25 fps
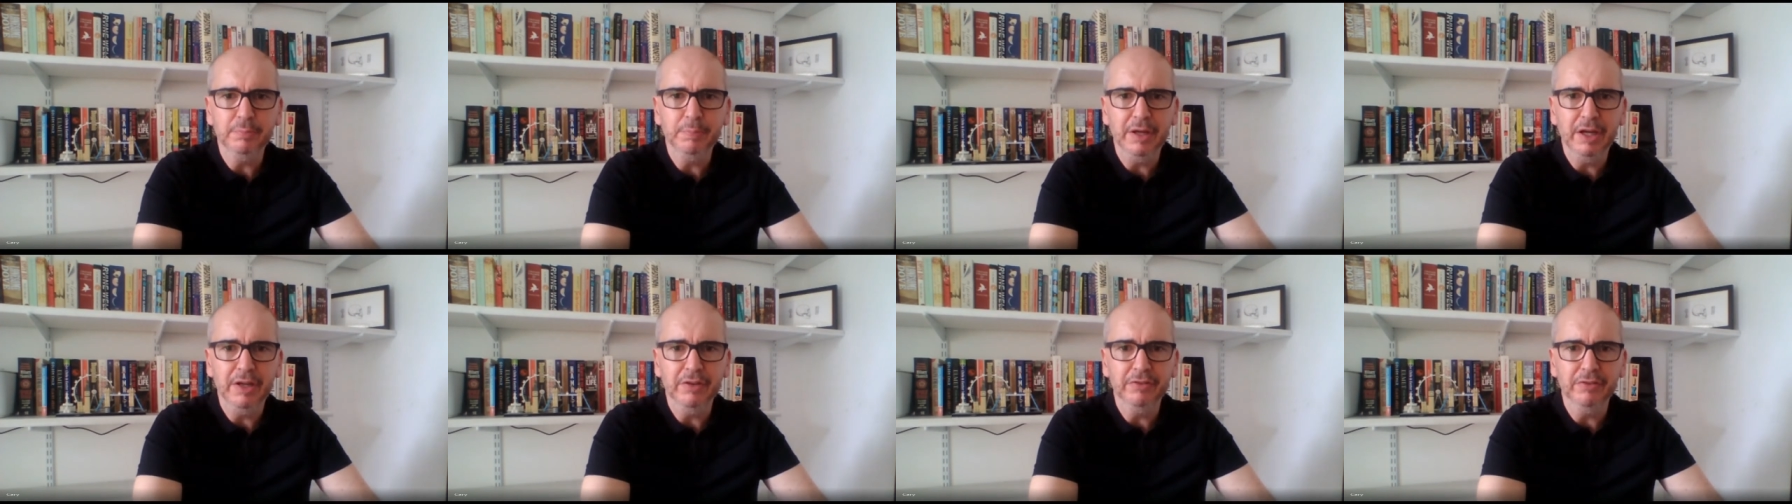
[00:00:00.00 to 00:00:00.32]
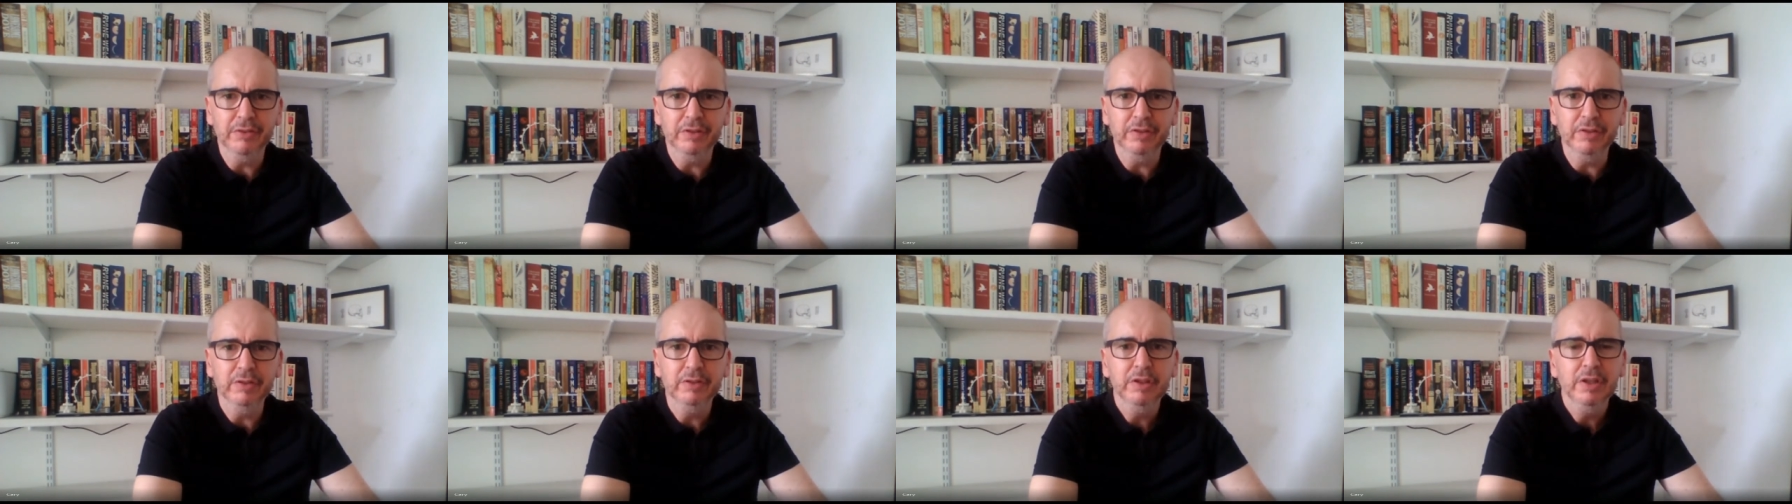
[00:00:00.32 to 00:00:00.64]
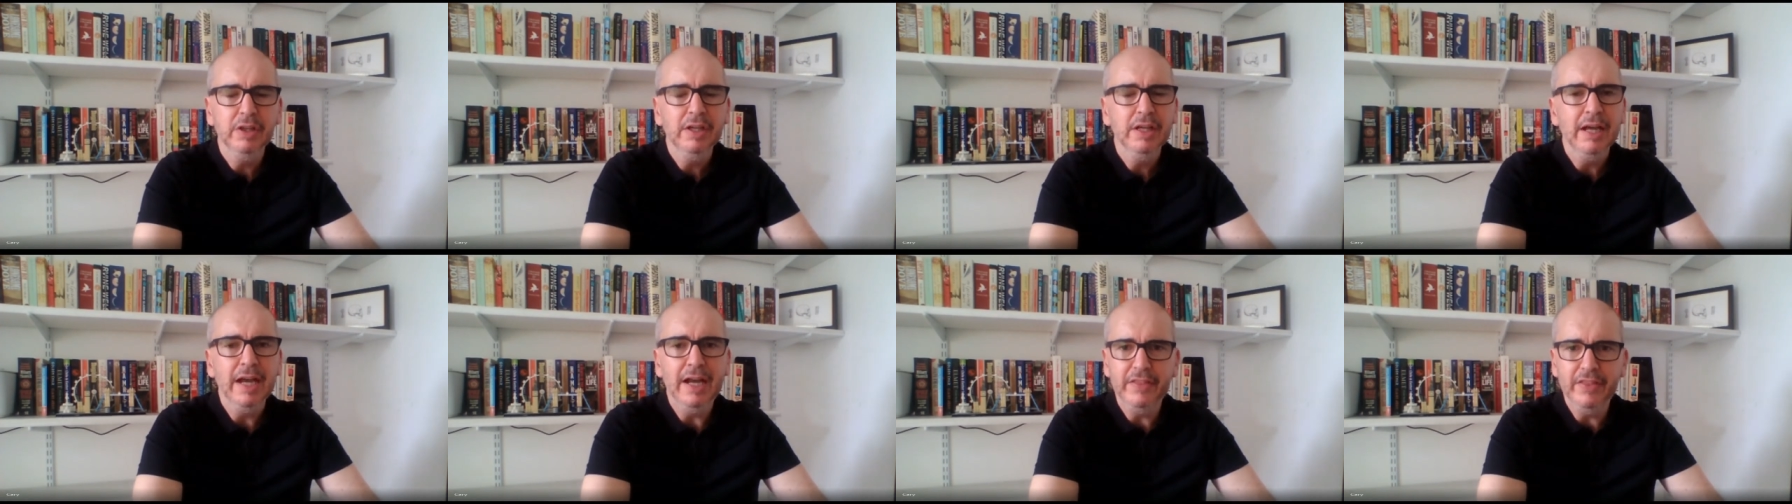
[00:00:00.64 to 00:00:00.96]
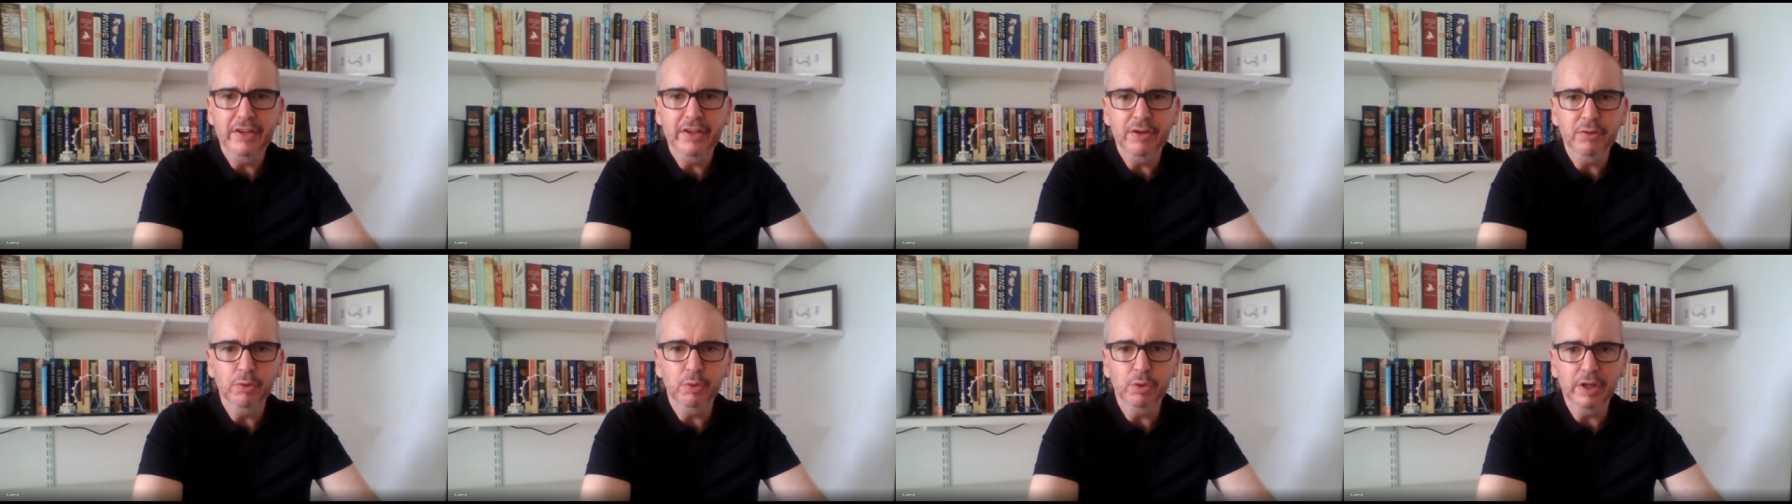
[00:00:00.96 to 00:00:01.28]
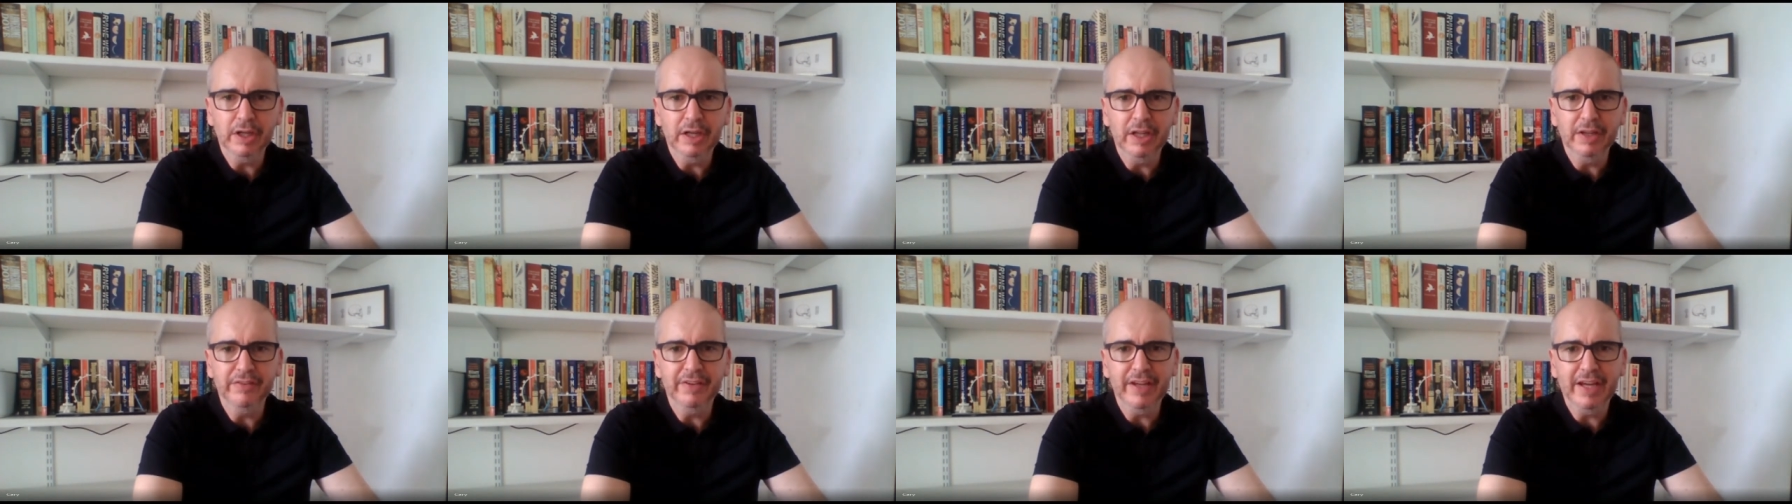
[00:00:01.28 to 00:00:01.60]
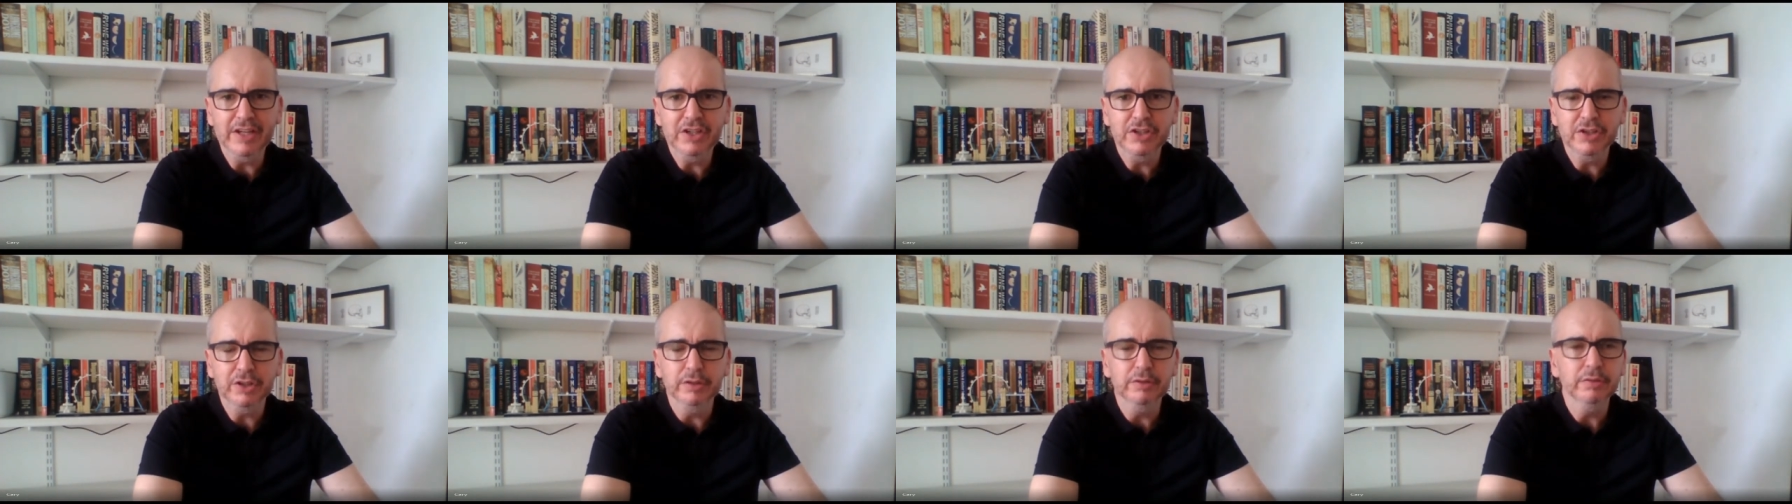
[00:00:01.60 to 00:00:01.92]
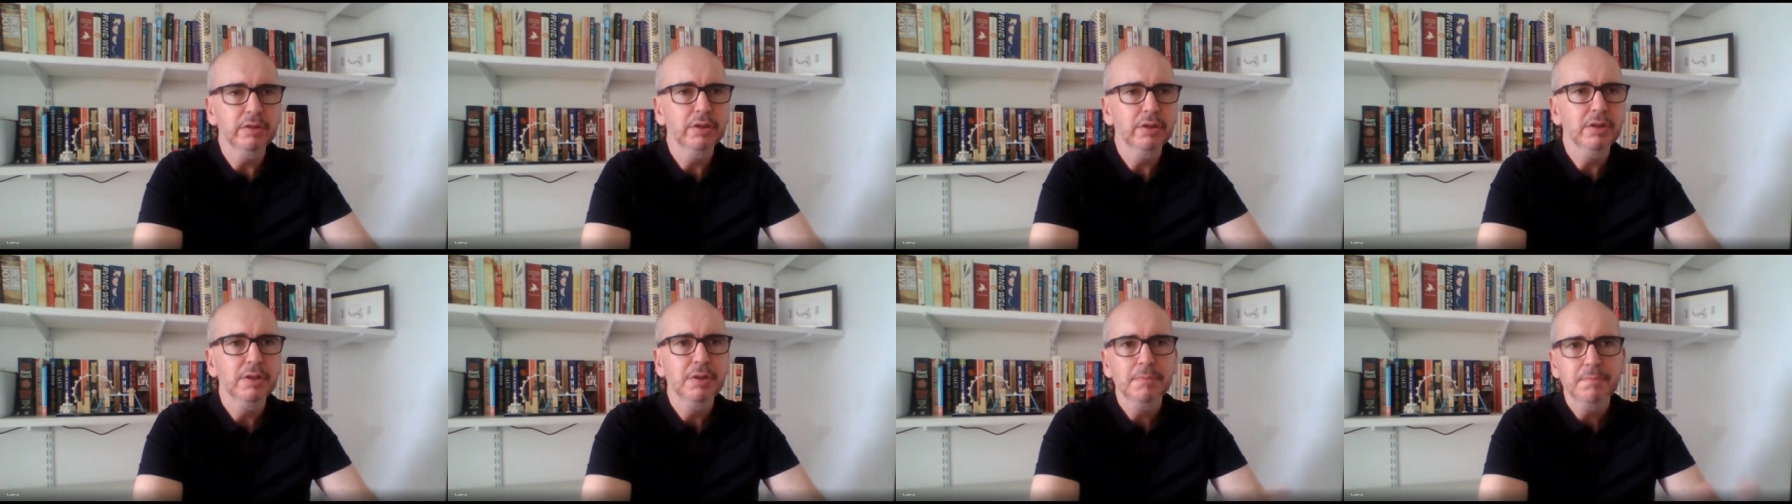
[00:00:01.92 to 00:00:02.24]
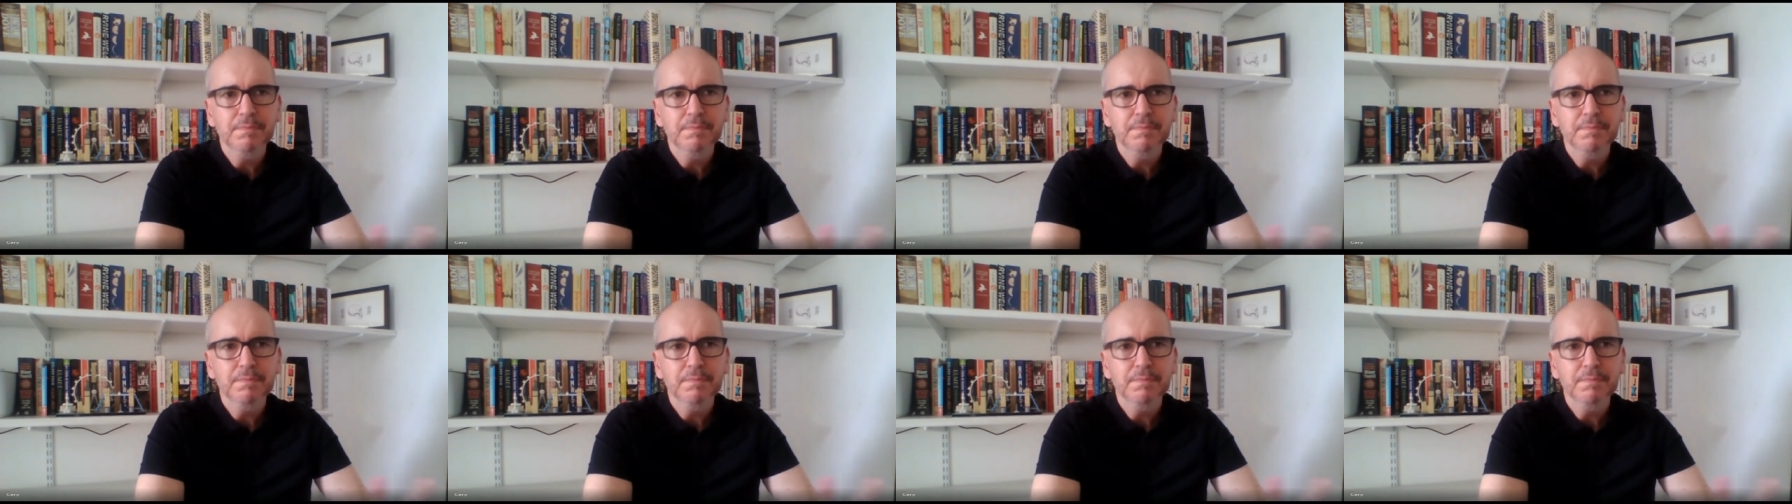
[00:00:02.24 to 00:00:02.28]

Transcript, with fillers: person and their organization?